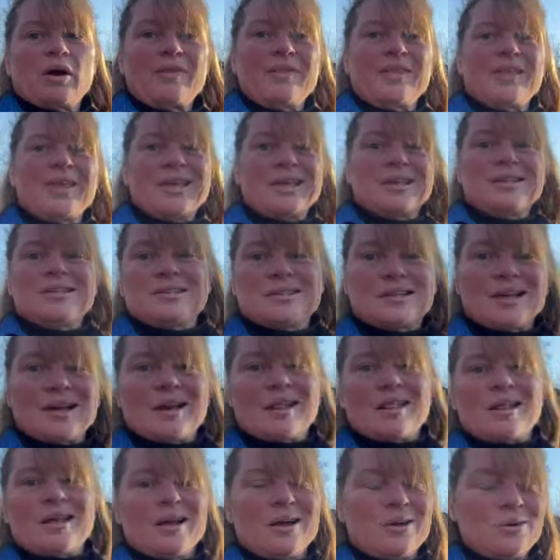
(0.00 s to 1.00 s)
on the inside
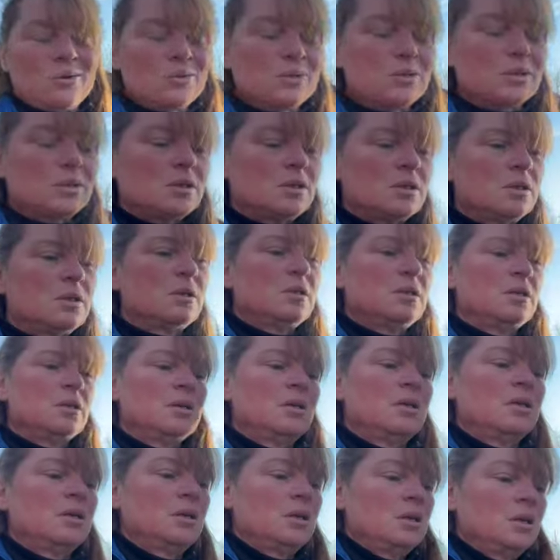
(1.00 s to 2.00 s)
of the house.
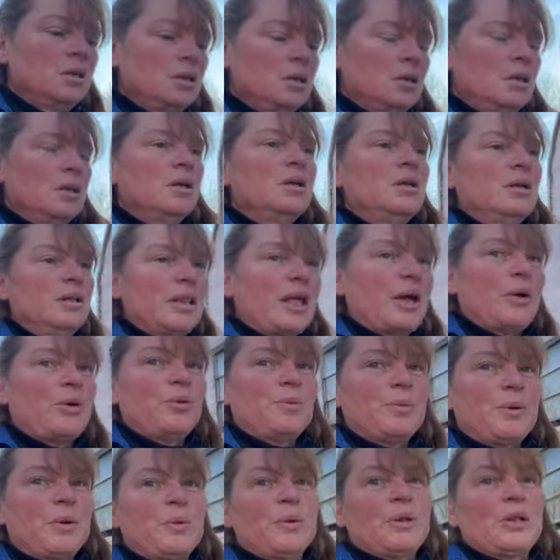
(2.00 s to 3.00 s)
That
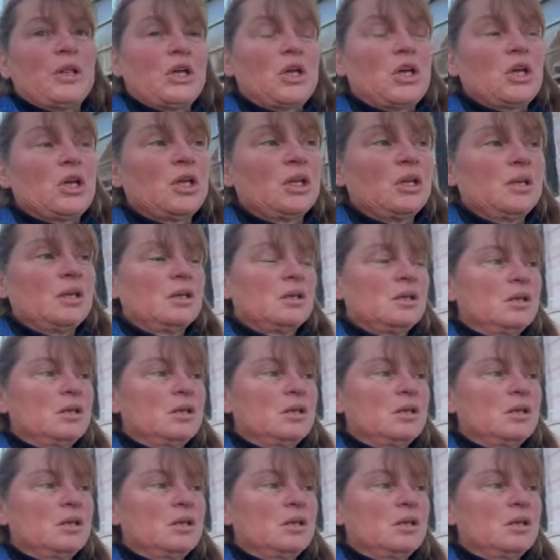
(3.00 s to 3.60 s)
would be really good.